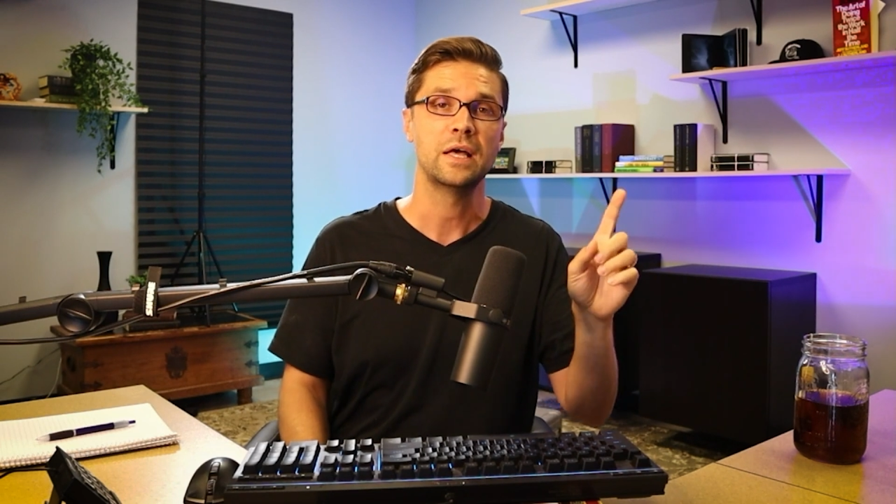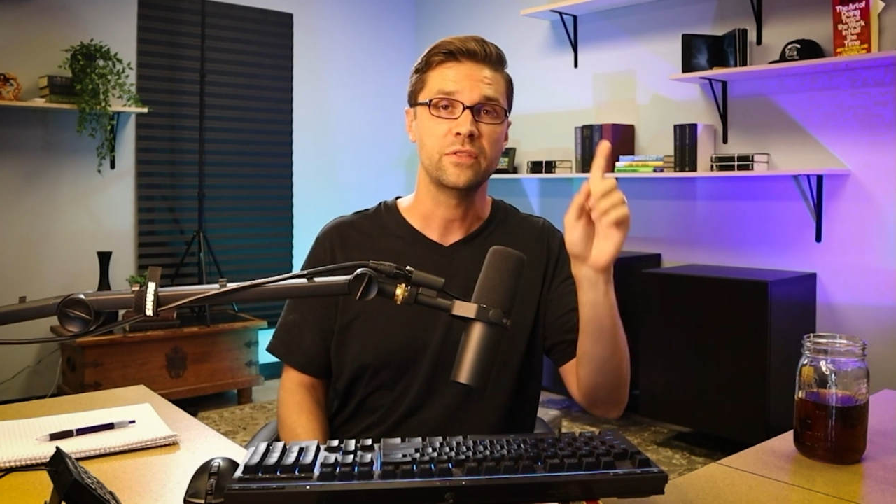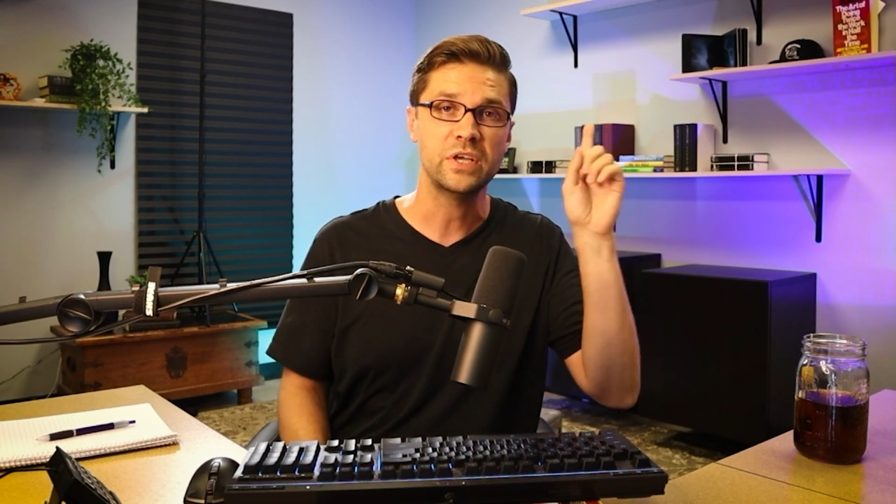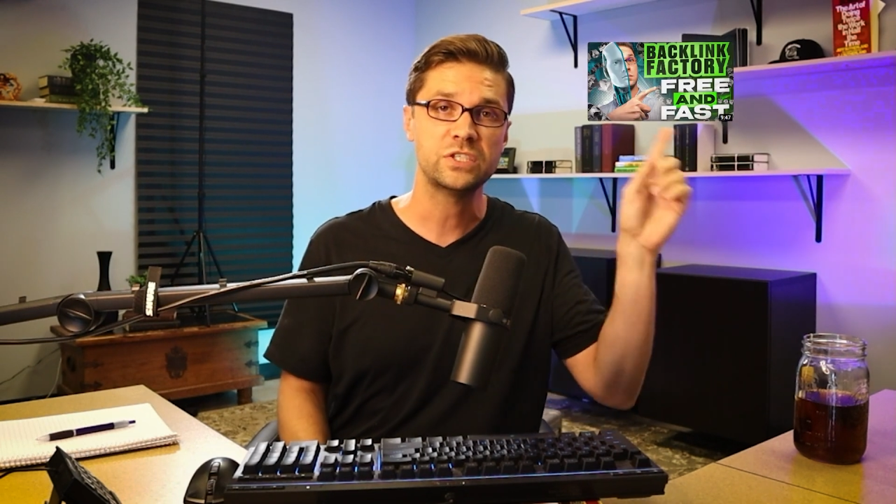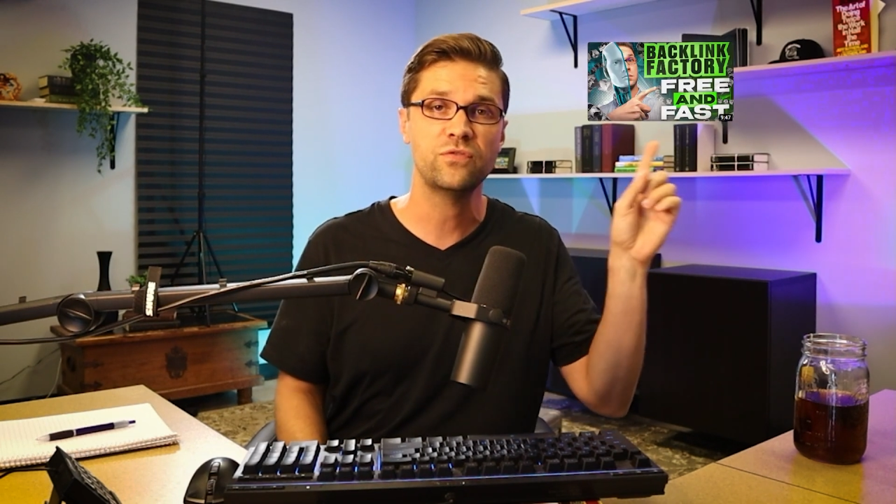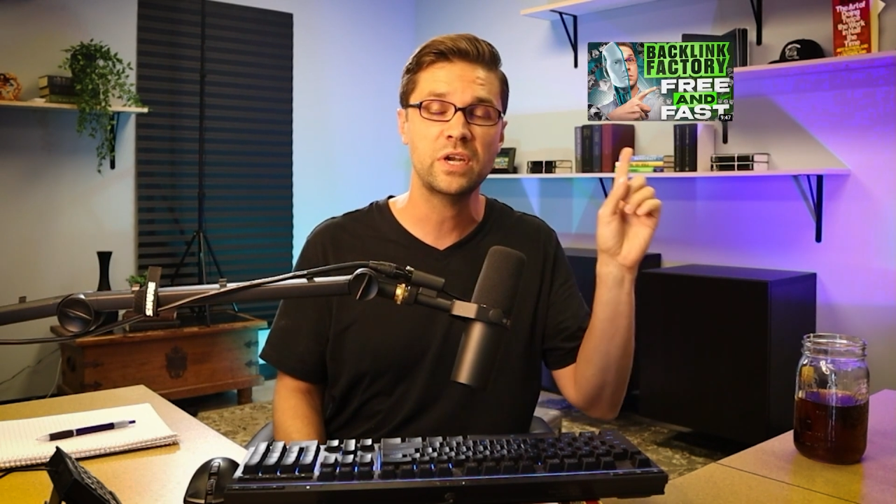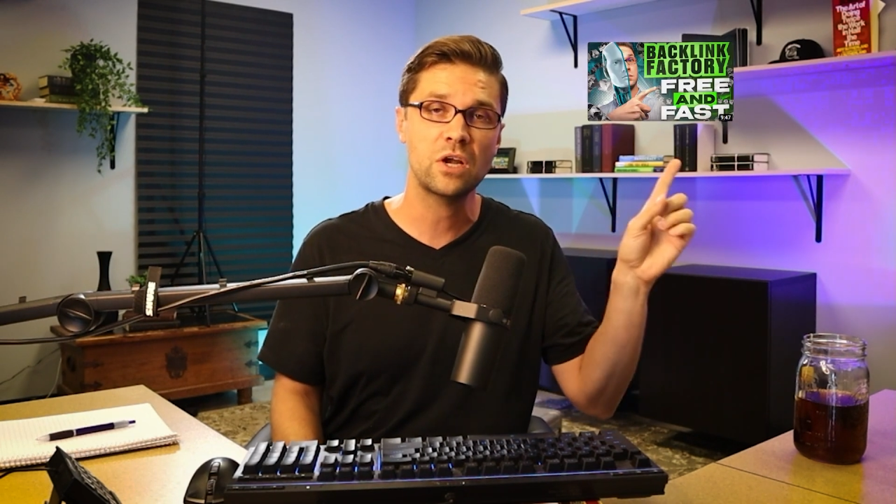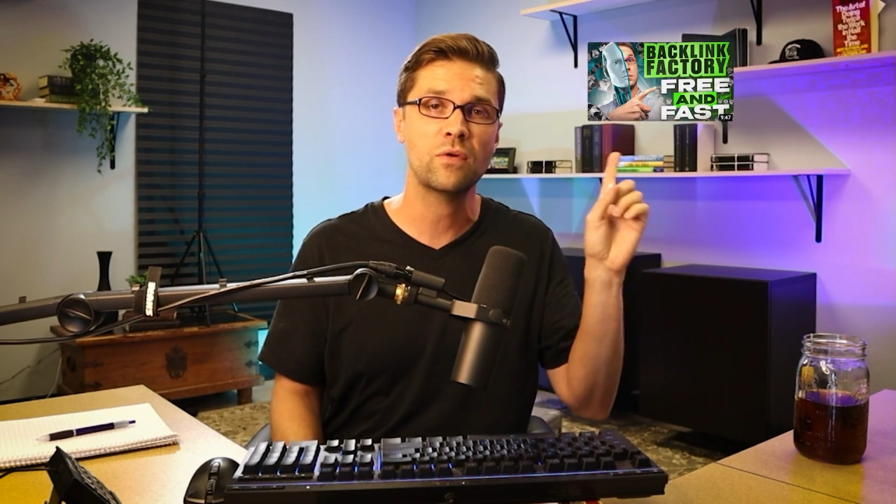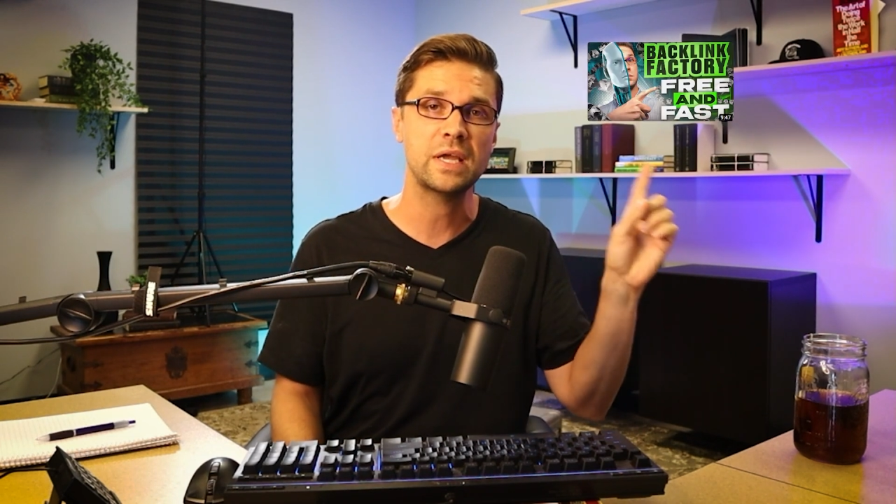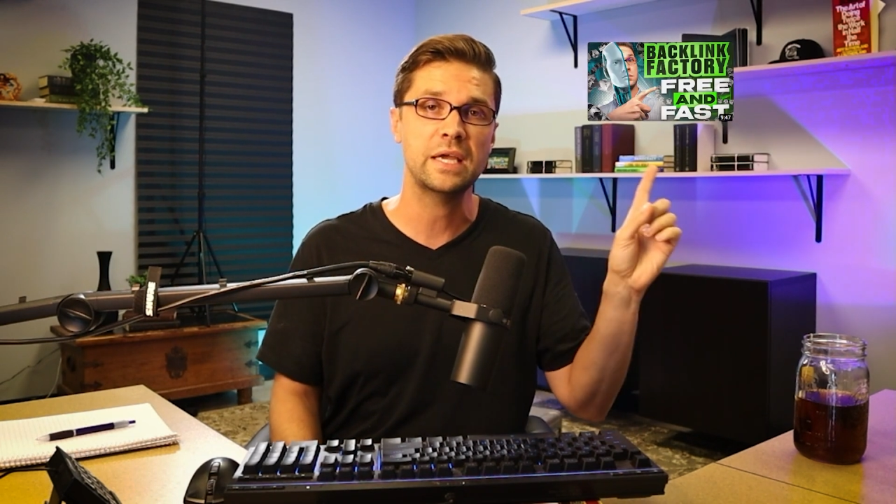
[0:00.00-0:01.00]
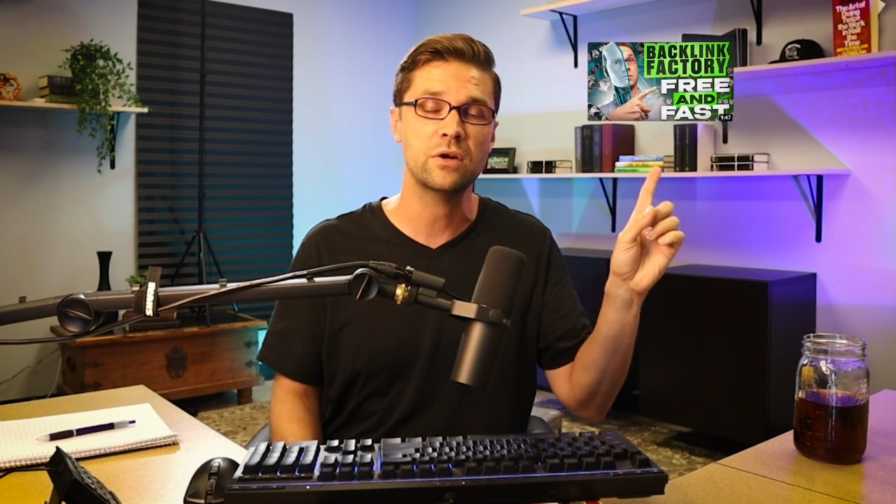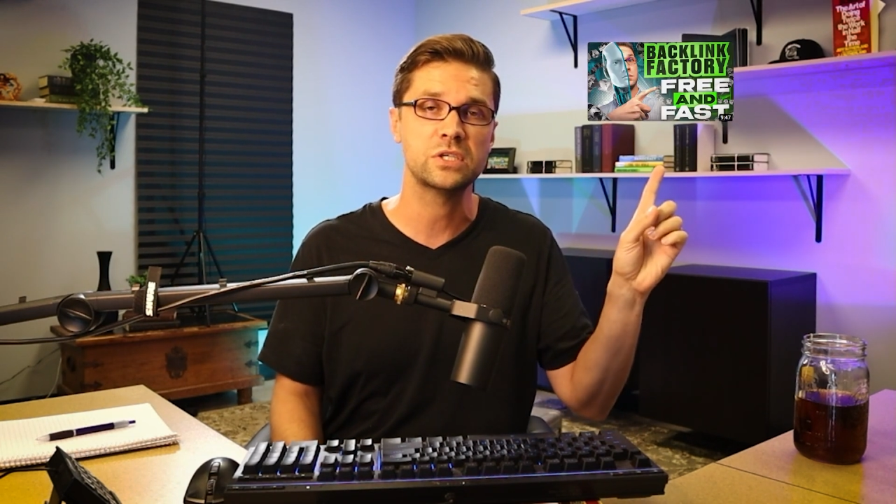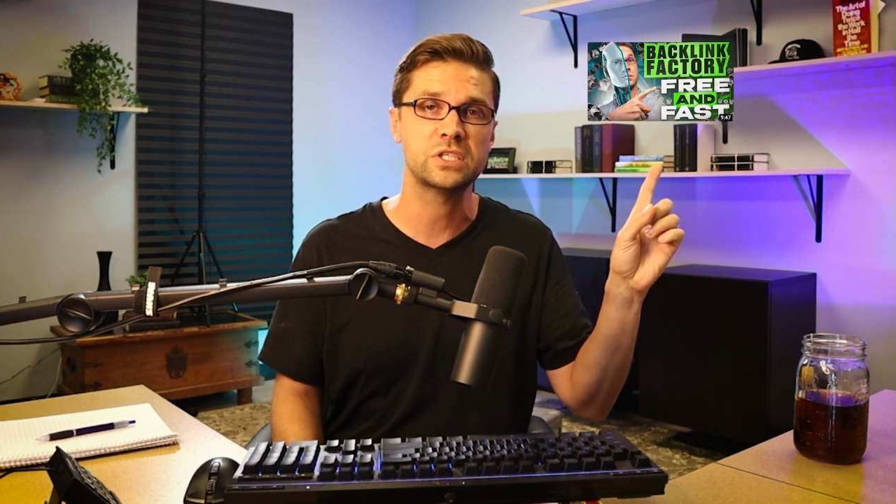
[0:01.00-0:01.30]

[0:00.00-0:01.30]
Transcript: This video right here is